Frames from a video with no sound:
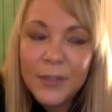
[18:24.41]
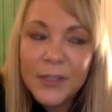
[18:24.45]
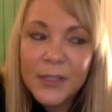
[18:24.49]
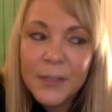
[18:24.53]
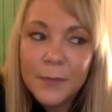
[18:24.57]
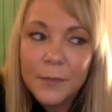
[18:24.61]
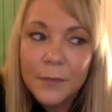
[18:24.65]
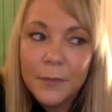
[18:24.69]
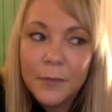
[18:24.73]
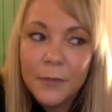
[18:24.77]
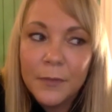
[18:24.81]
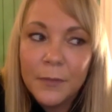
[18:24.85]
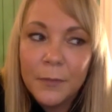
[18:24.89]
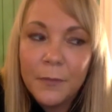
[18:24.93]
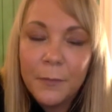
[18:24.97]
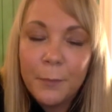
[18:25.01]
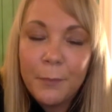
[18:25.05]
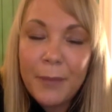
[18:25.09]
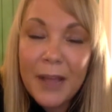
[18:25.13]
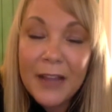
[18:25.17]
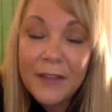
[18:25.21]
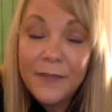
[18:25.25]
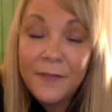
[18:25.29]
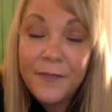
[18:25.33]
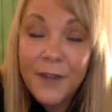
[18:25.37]
It was
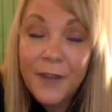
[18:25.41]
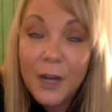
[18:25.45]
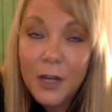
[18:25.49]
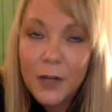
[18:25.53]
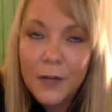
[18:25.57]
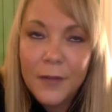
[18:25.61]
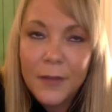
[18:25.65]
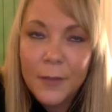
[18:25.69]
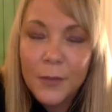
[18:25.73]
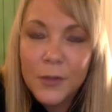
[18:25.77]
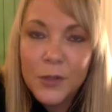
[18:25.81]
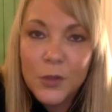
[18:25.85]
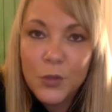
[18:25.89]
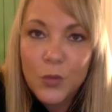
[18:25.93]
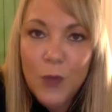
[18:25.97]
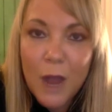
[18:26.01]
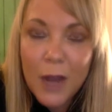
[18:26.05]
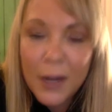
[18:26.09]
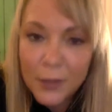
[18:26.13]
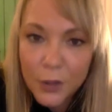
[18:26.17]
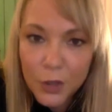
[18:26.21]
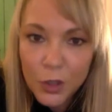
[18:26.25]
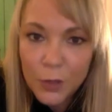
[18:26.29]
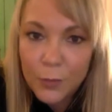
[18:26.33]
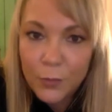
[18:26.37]
by far the
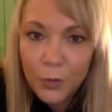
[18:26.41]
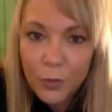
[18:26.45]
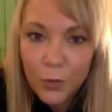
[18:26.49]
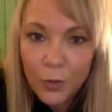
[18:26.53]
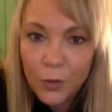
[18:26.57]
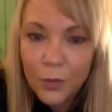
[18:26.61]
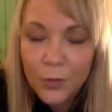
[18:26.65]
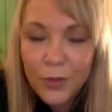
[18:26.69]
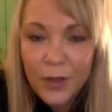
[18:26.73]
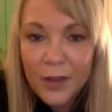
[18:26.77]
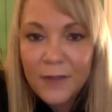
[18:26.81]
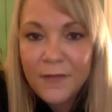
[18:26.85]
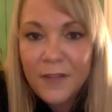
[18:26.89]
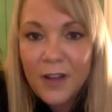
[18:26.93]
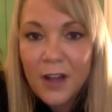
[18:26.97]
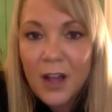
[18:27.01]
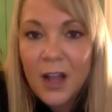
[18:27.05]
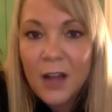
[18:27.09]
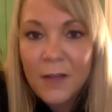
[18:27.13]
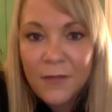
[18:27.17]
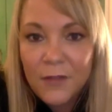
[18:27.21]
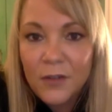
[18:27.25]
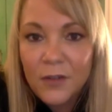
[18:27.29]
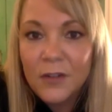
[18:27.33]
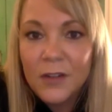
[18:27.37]
most rocket ship growth
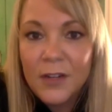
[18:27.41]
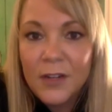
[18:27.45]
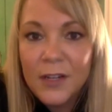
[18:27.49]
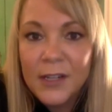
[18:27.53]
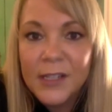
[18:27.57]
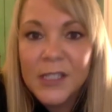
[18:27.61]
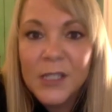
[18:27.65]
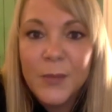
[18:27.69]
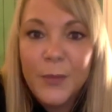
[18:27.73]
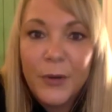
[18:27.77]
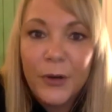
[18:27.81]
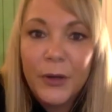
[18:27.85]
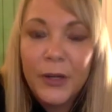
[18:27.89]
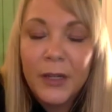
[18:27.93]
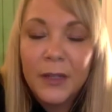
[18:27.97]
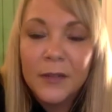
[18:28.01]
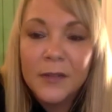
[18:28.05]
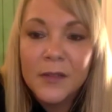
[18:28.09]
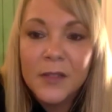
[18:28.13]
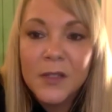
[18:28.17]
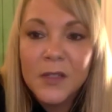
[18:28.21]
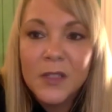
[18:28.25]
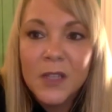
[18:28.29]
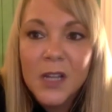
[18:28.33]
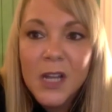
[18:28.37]
I've ever
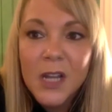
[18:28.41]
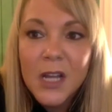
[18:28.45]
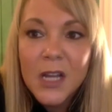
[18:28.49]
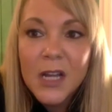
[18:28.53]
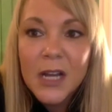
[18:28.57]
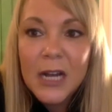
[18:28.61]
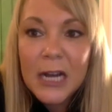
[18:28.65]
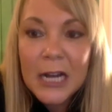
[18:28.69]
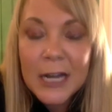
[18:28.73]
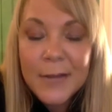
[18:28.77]
experienced